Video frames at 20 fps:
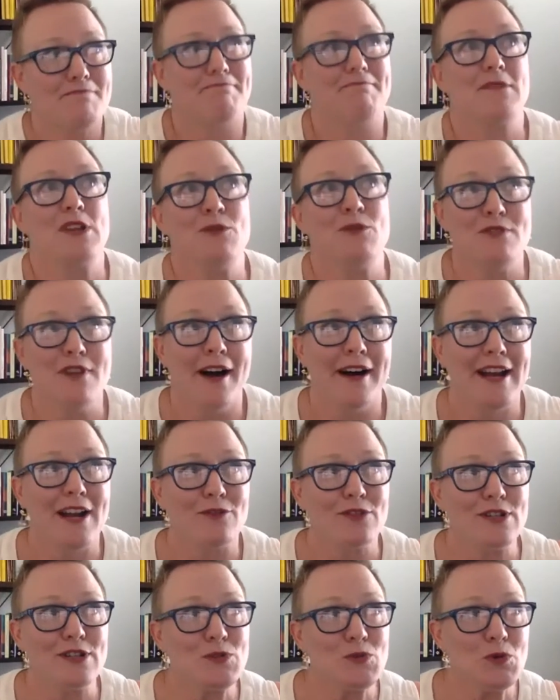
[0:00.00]
not
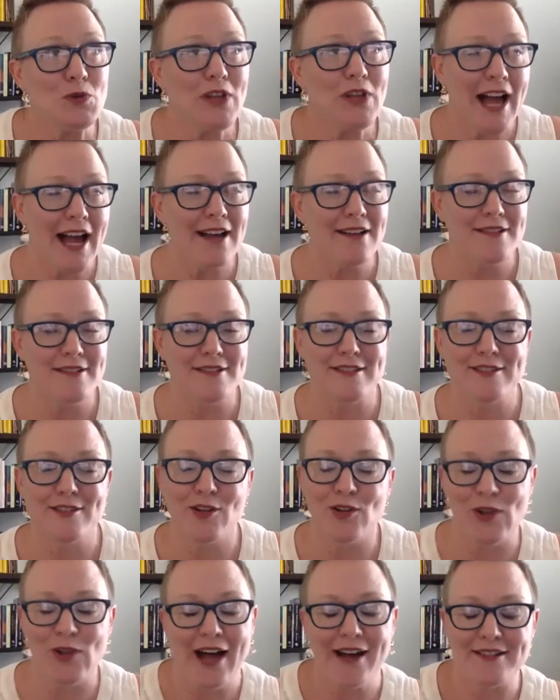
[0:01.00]
every school has
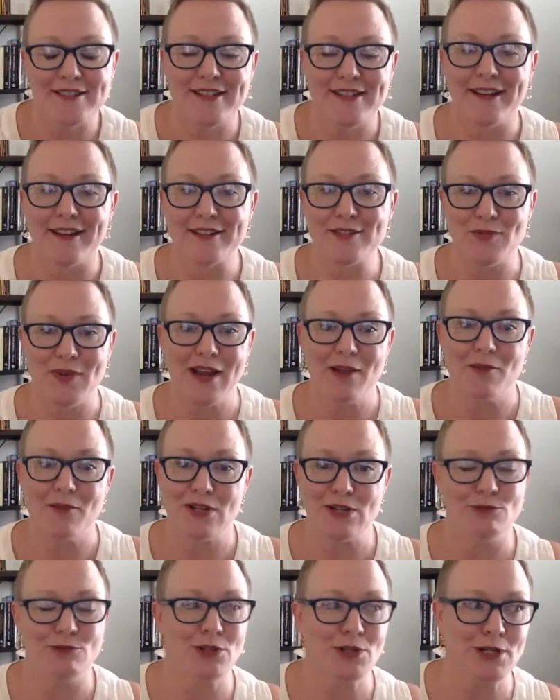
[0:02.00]
classics, right, where
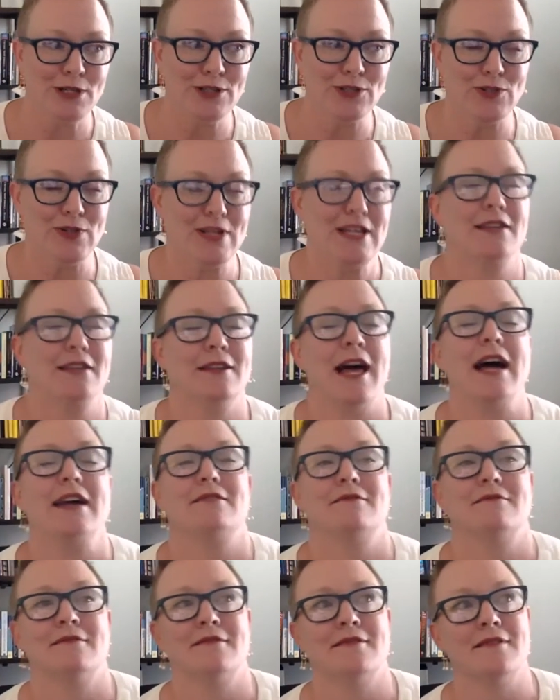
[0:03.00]
you learn Greek and
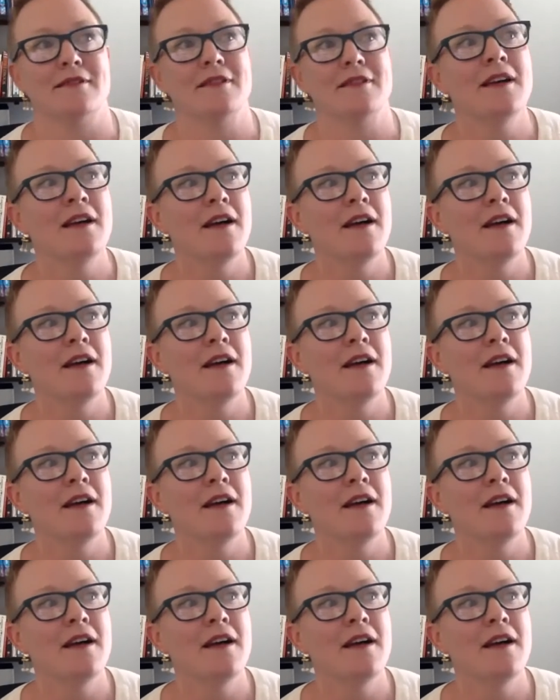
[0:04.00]
Latin.